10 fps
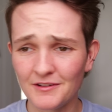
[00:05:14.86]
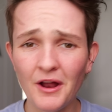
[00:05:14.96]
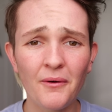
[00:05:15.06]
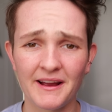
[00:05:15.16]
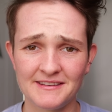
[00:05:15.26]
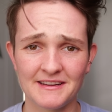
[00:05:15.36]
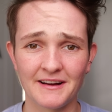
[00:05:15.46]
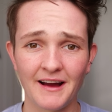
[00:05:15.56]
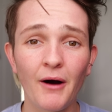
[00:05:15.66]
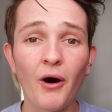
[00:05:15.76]
no
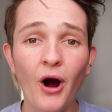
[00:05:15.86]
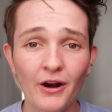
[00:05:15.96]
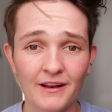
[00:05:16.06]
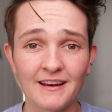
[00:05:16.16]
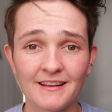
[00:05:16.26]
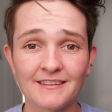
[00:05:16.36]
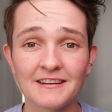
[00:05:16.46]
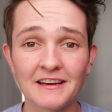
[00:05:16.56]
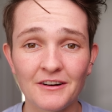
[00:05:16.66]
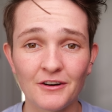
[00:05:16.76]
idea how hard it is to
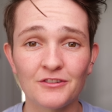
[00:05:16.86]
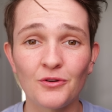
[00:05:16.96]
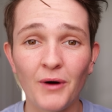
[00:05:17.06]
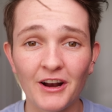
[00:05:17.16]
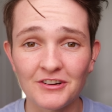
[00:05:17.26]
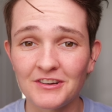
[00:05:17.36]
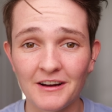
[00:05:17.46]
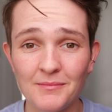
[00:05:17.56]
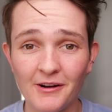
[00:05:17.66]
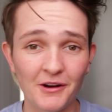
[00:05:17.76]
get her to watch a
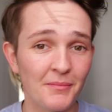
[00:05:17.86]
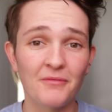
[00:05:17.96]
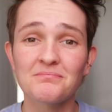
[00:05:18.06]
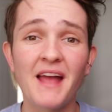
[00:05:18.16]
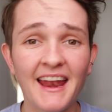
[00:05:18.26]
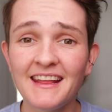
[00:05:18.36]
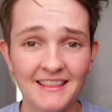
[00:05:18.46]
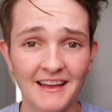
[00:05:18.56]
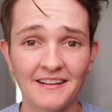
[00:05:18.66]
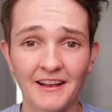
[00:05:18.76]
documentary about
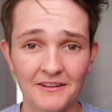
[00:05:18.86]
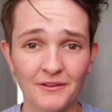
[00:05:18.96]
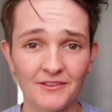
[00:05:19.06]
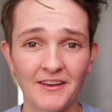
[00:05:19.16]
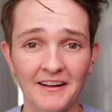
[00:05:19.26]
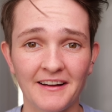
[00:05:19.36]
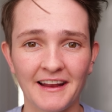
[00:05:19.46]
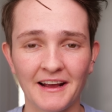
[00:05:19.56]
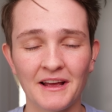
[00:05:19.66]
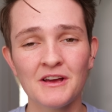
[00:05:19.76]
anything, let alone
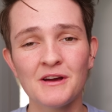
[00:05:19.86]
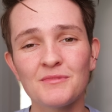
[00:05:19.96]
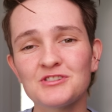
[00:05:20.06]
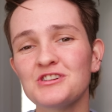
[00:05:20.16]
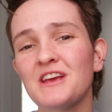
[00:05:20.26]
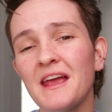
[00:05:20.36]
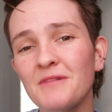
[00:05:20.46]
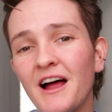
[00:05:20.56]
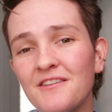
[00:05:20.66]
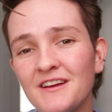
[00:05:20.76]
slacklining, but she came
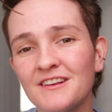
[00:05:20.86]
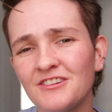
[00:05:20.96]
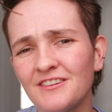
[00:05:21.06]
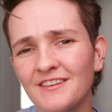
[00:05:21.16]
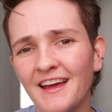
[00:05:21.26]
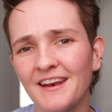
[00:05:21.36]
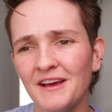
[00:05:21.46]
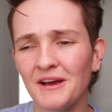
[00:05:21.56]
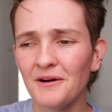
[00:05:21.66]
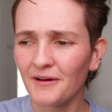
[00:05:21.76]
out of it and she said,
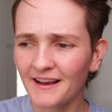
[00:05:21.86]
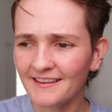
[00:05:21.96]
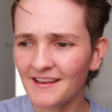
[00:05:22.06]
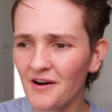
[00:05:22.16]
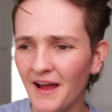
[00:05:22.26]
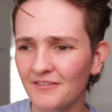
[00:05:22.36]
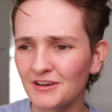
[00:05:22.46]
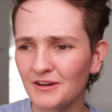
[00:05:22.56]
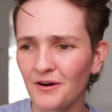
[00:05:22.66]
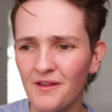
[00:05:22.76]
well, I guess I don't have to
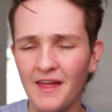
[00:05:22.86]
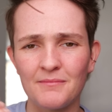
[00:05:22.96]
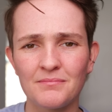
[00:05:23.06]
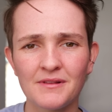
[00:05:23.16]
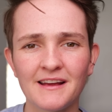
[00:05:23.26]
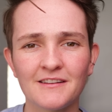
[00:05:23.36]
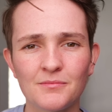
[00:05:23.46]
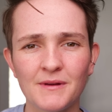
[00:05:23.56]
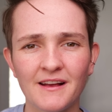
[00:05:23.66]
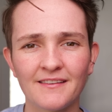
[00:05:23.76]
go to that place
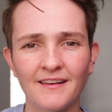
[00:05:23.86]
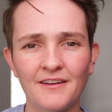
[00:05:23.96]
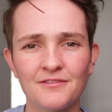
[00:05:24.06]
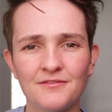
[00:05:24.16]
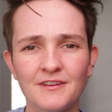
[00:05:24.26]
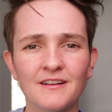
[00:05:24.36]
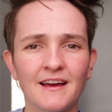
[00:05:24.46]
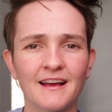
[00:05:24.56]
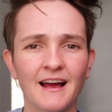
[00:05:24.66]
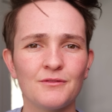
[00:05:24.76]
because I feel
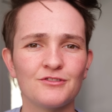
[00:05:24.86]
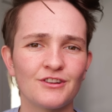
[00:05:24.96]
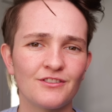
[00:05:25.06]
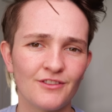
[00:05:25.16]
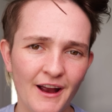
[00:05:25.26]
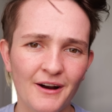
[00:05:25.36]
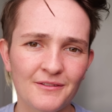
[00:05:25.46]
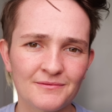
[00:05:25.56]
like I was just there.